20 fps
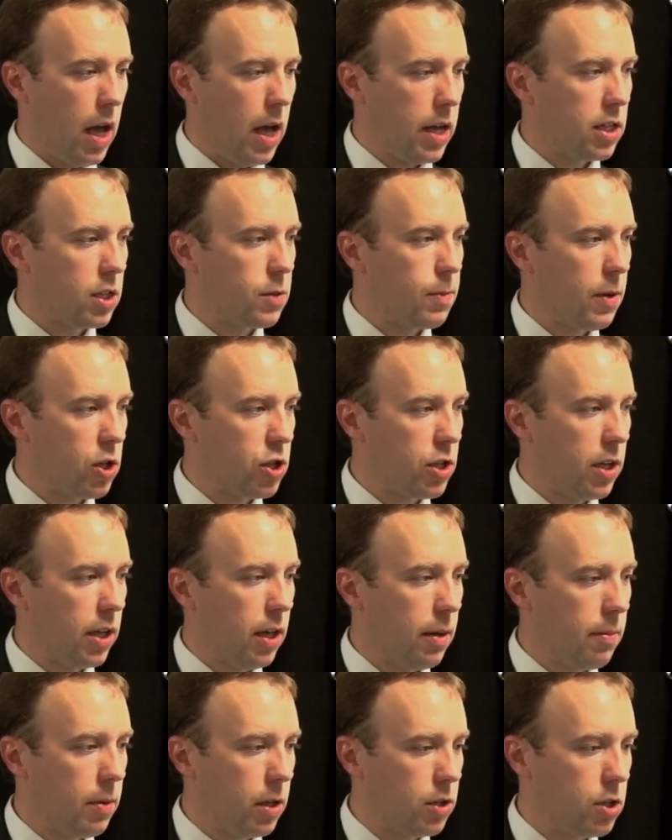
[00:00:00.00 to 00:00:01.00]
and especially
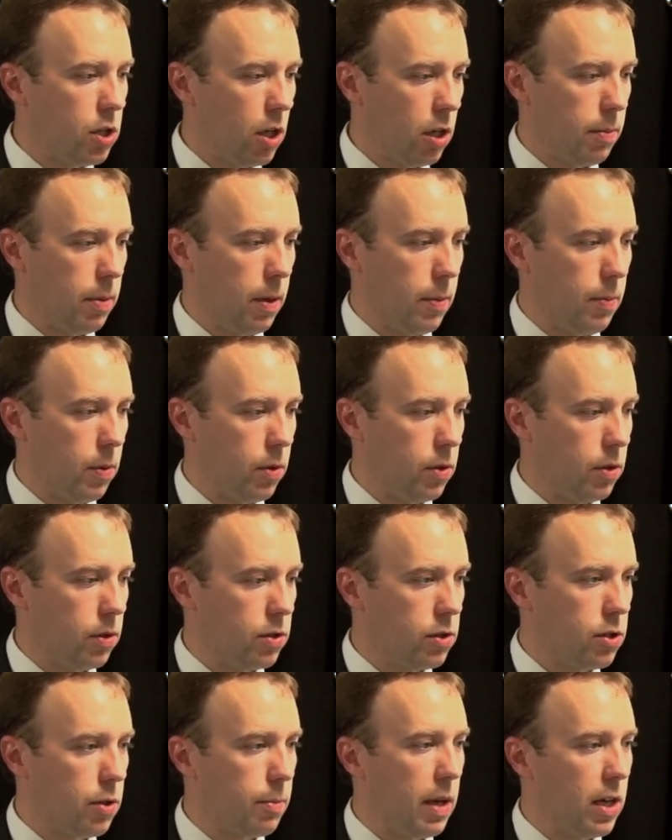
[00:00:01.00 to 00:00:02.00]
amongst young people,
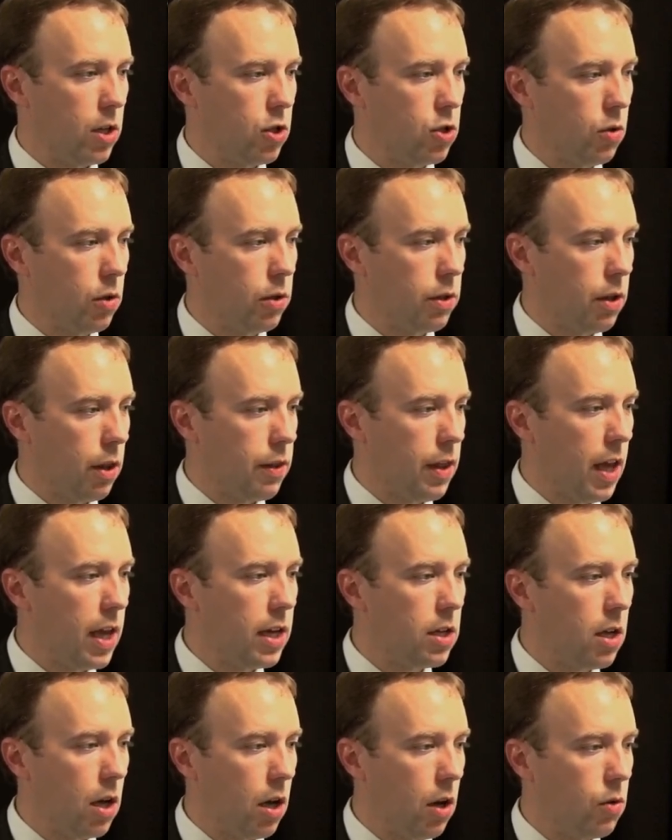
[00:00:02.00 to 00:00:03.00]
to make sure that they
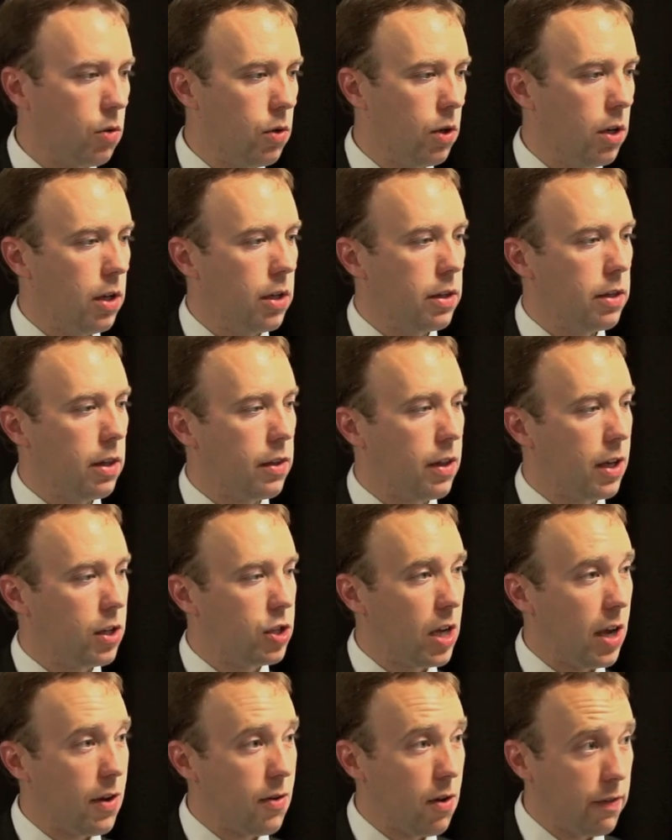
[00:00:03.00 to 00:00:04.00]
know that they
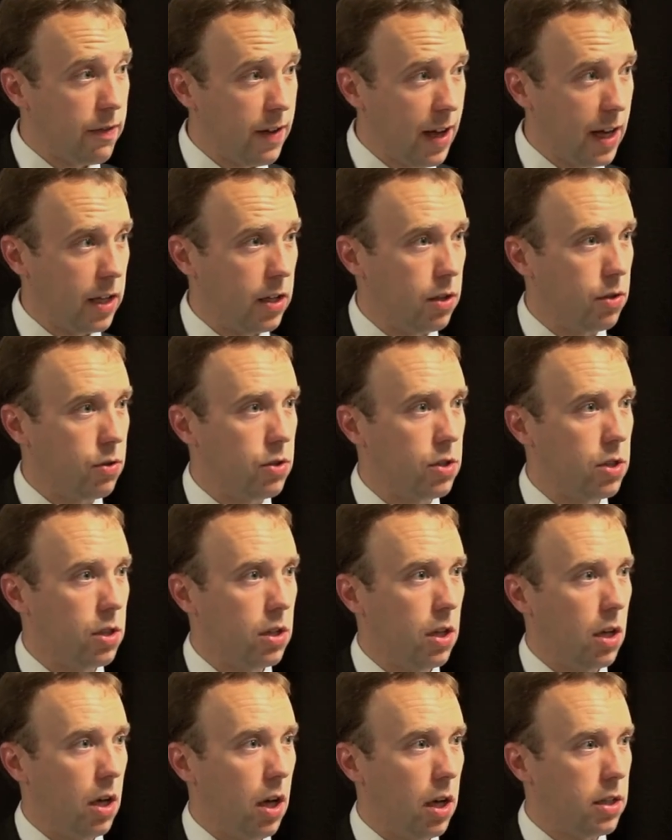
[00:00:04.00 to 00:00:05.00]
share our values,
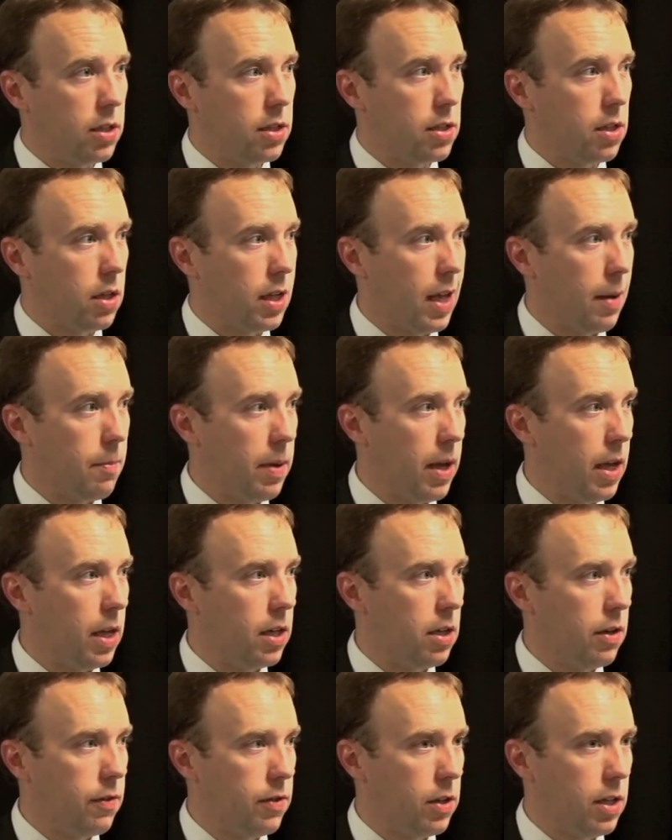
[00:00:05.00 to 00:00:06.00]
and it's our campaign
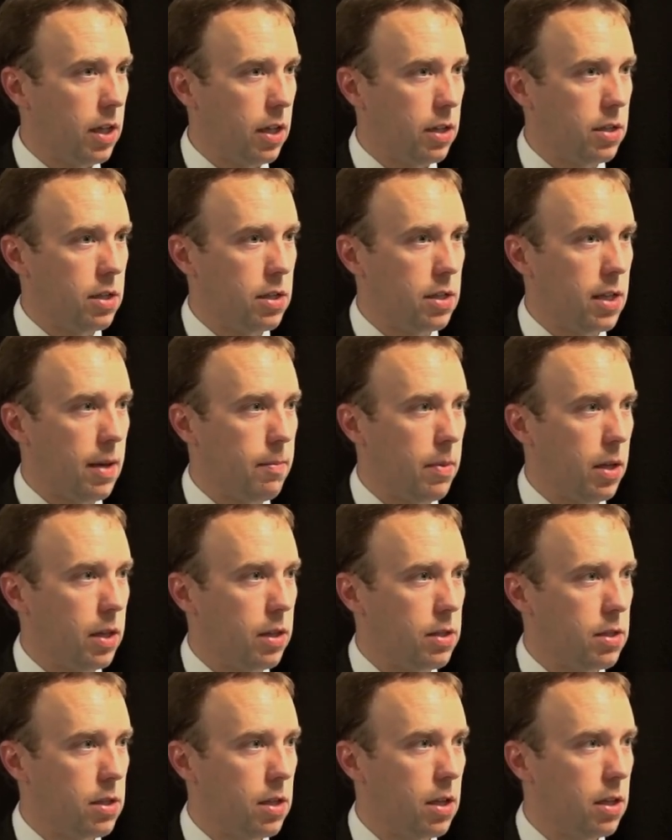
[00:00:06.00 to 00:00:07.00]
over the next 10
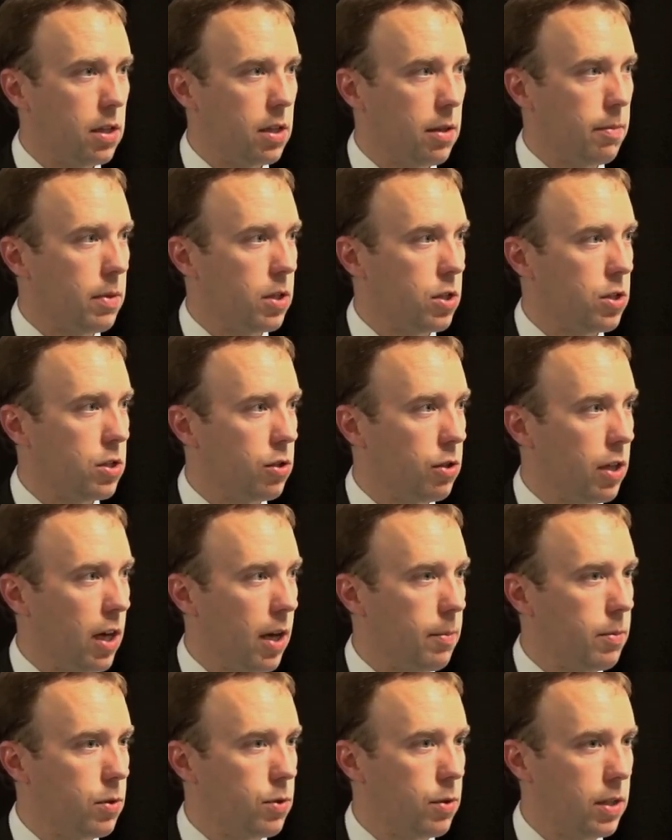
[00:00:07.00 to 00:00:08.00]
months that must do
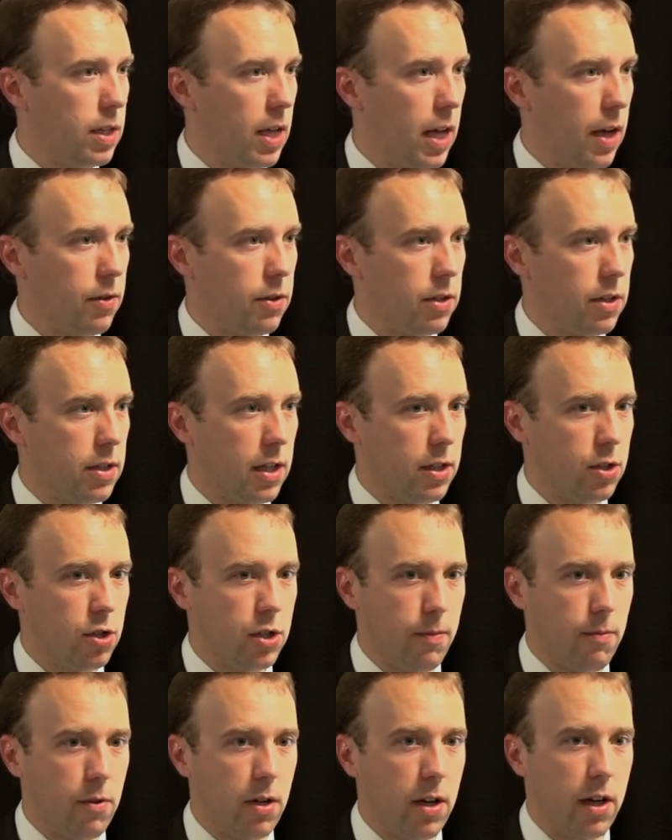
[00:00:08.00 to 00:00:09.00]
that between now and the next
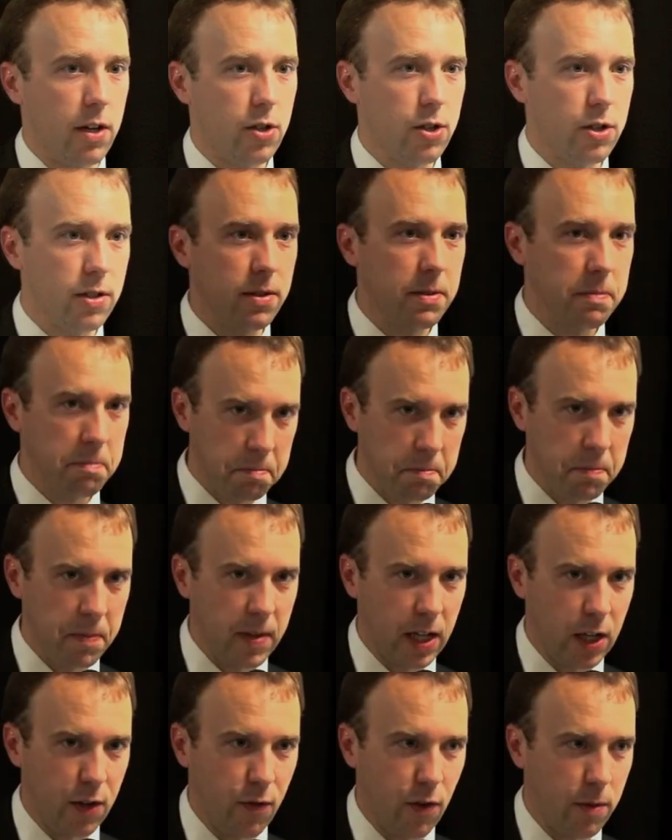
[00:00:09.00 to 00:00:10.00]
general election.
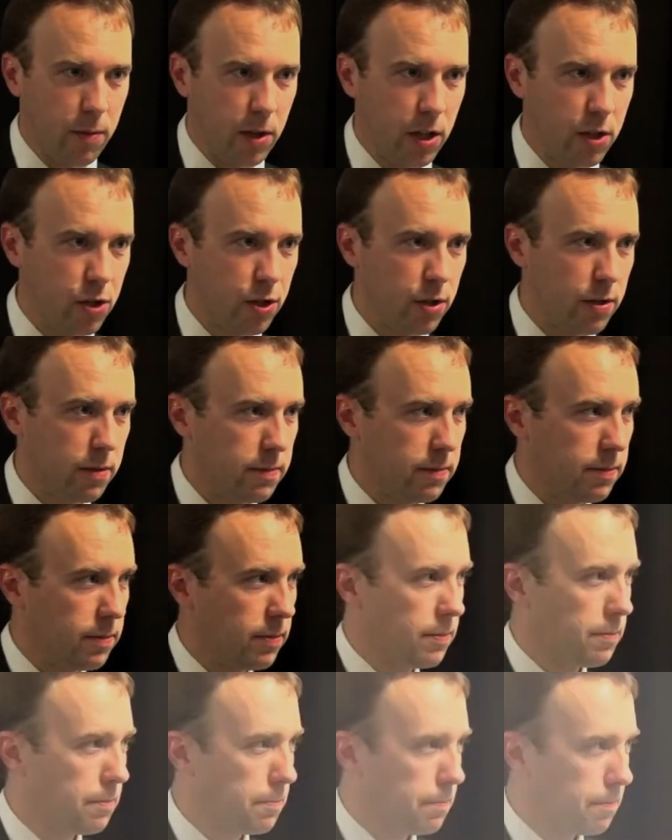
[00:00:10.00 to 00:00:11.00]
Thank you very
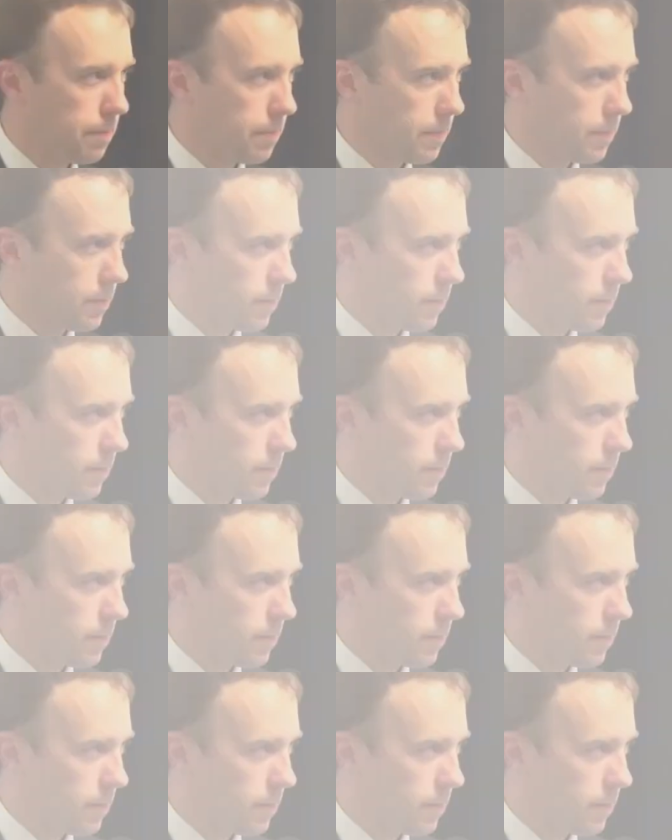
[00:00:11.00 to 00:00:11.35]
much.